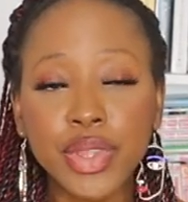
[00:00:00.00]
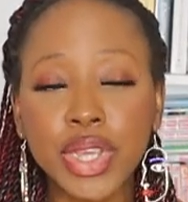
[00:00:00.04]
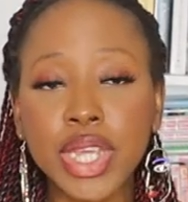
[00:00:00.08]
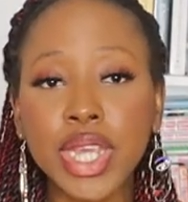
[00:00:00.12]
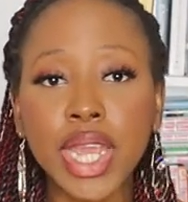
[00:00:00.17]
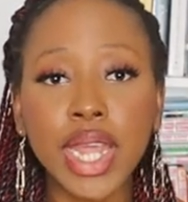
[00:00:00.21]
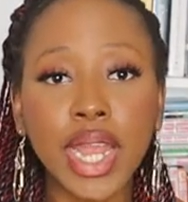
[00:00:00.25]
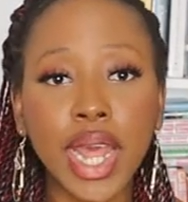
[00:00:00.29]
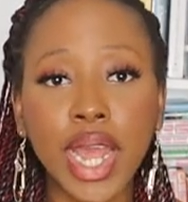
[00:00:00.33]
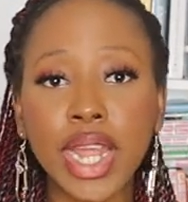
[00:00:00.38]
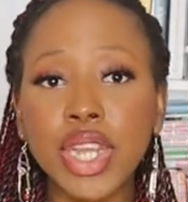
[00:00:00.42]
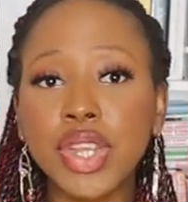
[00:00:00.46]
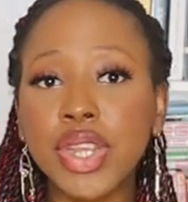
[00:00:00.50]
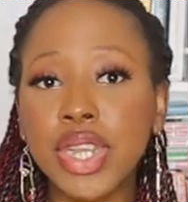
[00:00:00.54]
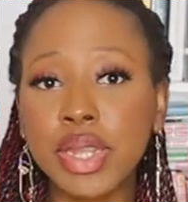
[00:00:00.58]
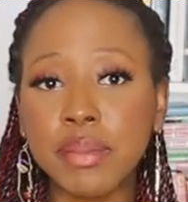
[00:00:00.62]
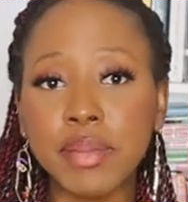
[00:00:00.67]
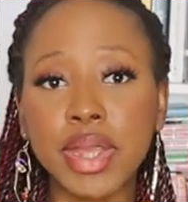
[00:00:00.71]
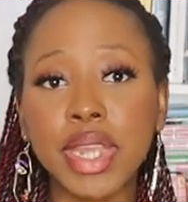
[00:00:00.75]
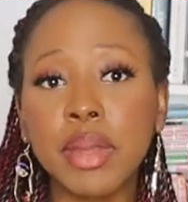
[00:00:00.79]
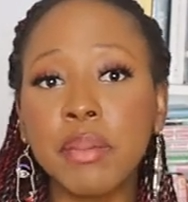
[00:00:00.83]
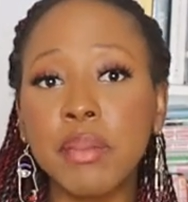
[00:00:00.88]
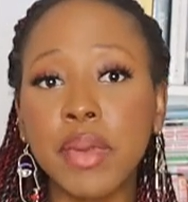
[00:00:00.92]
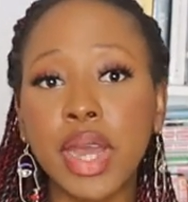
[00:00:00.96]
You can
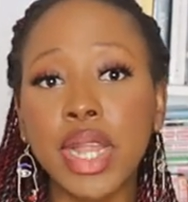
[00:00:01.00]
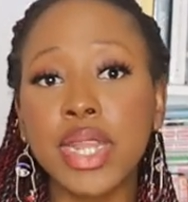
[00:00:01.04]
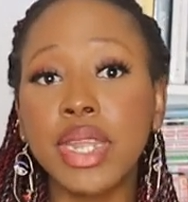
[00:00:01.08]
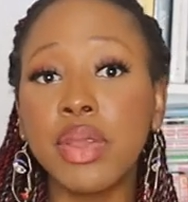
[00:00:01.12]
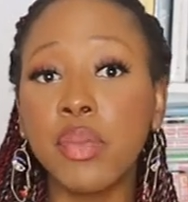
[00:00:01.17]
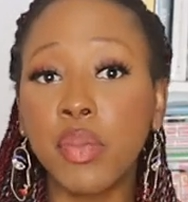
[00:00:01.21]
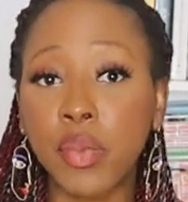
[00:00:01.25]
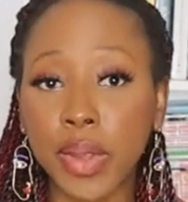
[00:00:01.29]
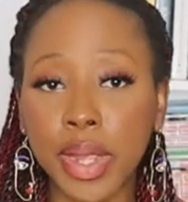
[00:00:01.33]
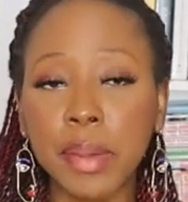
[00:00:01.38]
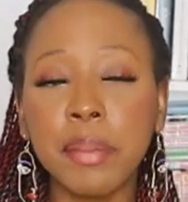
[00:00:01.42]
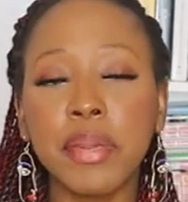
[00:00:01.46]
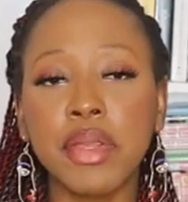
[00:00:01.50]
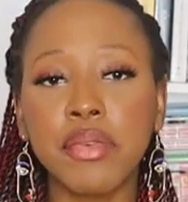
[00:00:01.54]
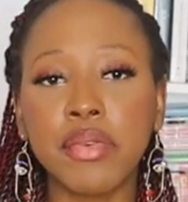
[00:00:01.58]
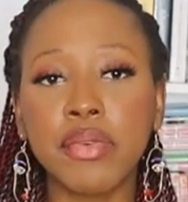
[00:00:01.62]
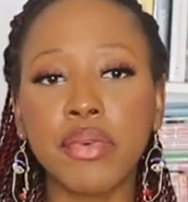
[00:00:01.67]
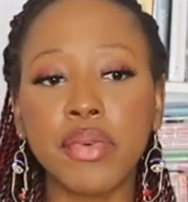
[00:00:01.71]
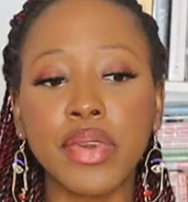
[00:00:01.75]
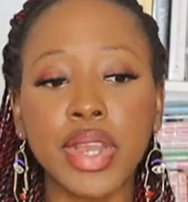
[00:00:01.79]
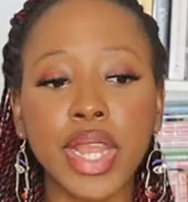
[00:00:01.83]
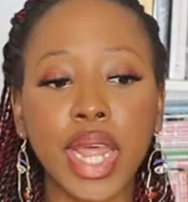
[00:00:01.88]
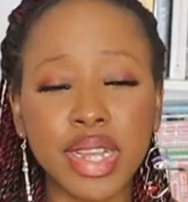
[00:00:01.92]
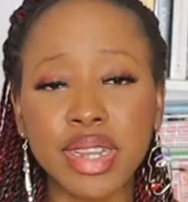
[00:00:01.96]
actually make money way
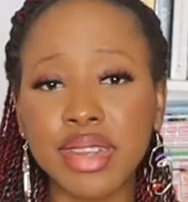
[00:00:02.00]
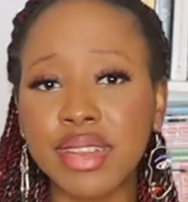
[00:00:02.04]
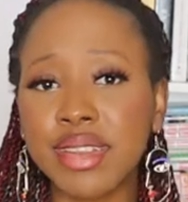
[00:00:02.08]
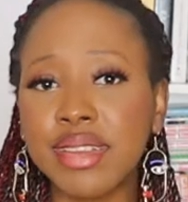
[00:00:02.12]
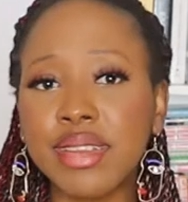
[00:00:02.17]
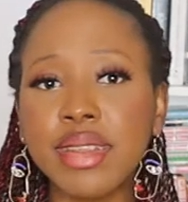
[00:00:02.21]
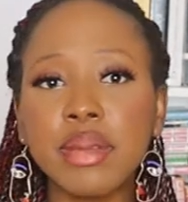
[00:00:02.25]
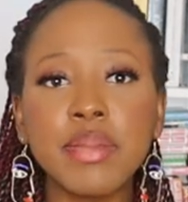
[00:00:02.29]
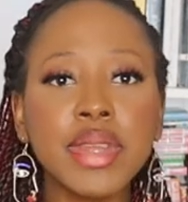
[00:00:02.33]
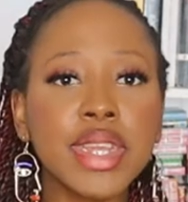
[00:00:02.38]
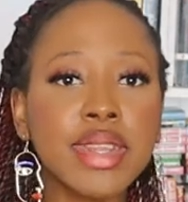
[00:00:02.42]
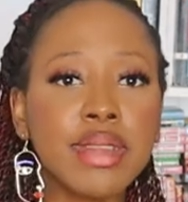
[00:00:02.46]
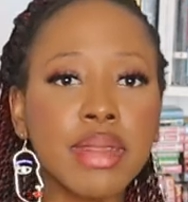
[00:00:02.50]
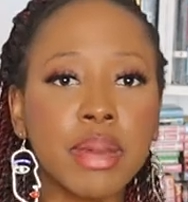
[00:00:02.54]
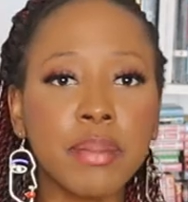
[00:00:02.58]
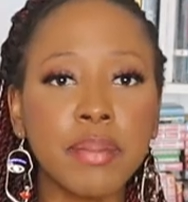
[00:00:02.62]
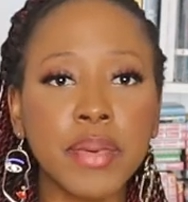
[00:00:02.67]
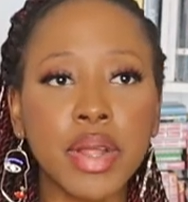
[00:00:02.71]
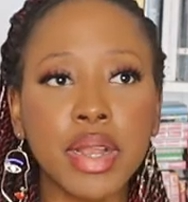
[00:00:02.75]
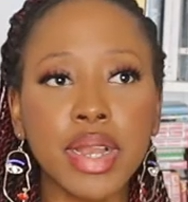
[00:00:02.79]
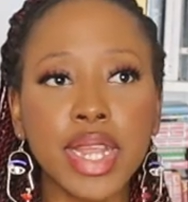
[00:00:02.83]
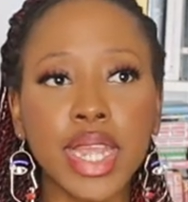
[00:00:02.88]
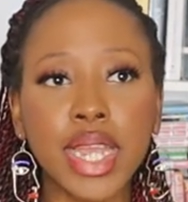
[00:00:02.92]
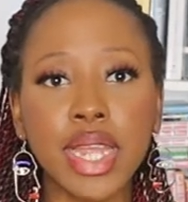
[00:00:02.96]
before. Like, the same
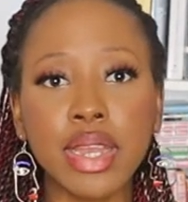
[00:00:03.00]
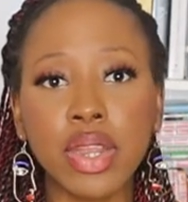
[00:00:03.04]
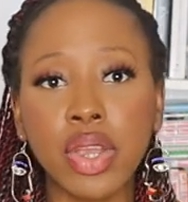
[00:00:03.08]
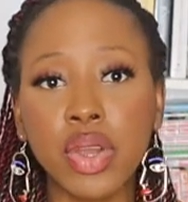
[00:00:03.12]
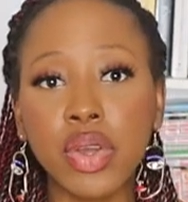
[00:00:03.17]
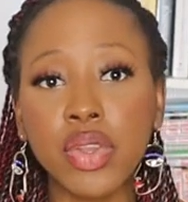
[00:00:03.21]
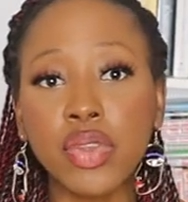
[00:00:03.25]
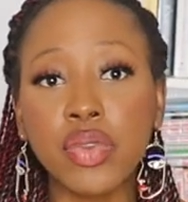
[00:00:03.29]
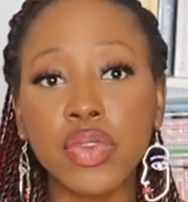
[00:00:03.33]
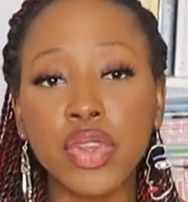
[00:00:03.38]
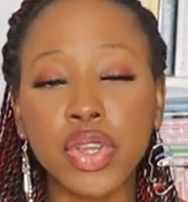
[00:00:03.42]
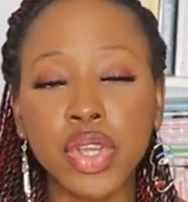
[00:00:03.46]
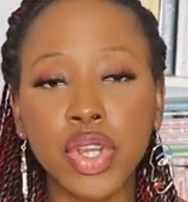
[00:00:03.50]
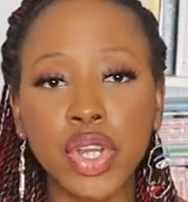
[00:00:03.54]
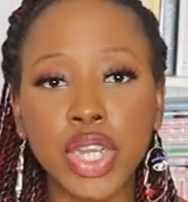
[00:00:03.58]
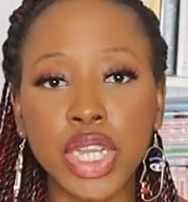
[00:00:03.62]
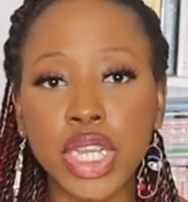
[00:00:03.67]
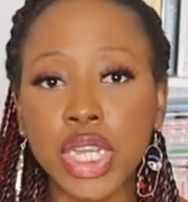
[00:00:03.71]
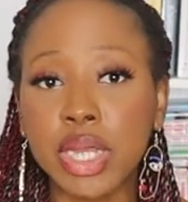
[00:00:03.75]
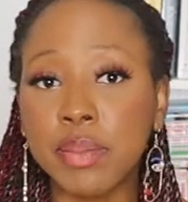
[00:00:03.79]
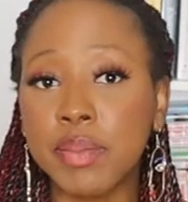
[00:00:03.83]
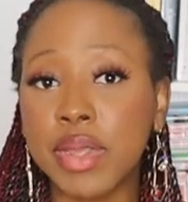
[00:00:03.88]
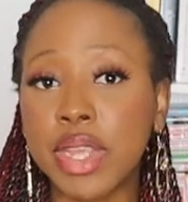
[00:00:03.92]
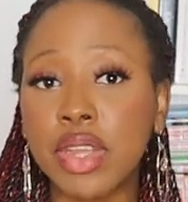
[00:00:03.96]
example can go to the
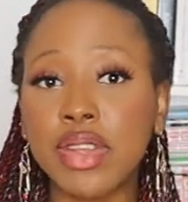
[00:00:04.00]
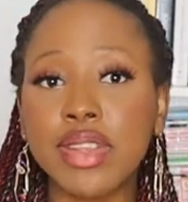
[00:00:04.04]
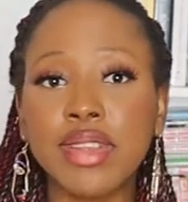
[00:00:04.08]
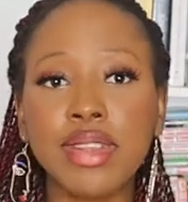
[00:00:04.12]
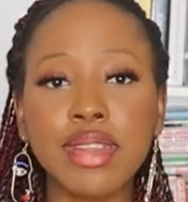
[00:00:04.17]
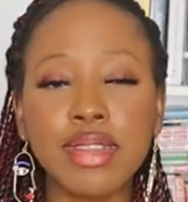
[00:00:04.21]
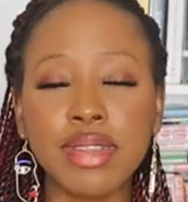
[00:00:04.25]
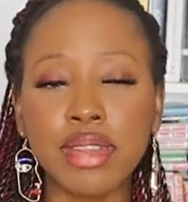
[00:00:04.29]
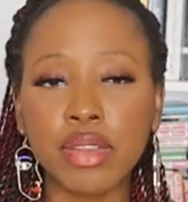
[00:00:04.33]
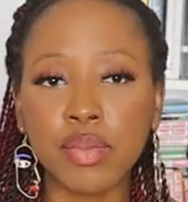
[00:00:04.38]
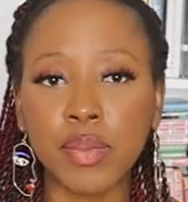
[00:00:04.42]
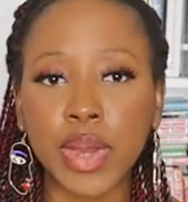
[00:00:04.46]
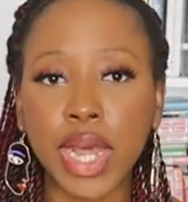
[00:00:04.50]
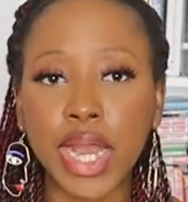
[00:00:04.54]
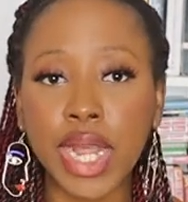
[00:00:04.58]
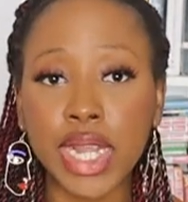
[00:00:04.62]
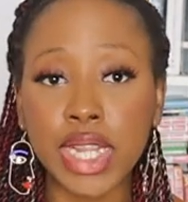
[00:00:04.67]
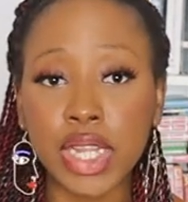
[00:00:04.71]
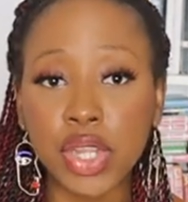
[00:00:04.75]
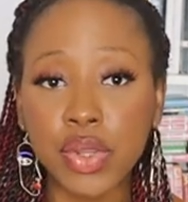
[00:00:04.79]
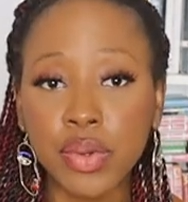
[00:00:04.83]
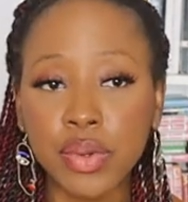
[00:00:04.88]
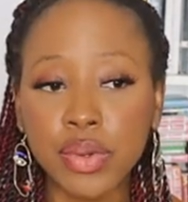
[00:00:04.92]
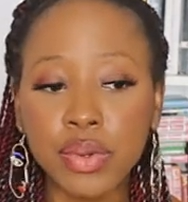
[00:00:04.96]
coaching, because this is what
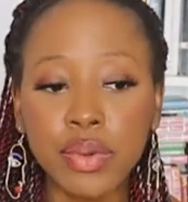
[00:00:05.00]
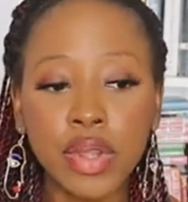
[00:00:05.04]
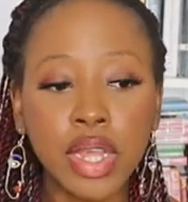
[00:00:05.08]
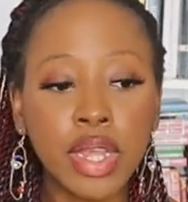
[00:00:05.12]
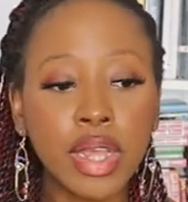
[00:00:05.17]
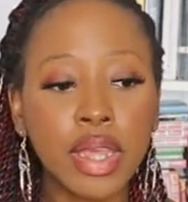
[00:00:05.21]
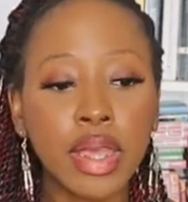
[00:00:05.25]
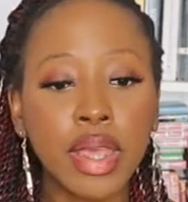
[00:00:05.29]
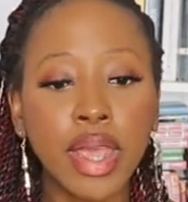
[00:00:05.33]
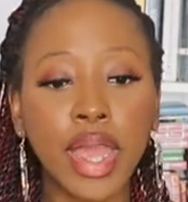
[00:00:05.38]
I do.